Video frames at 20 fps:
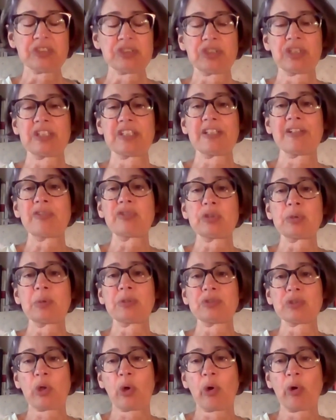to give you
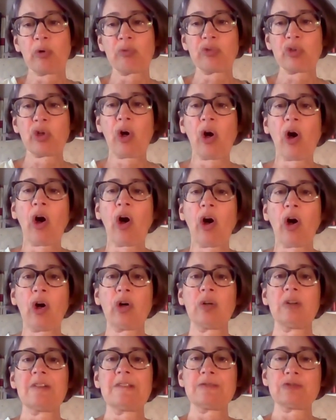an
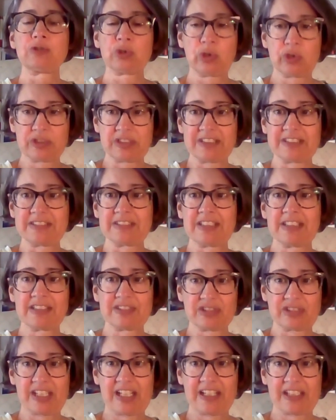overall learning
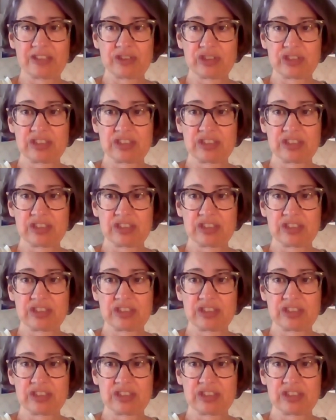index.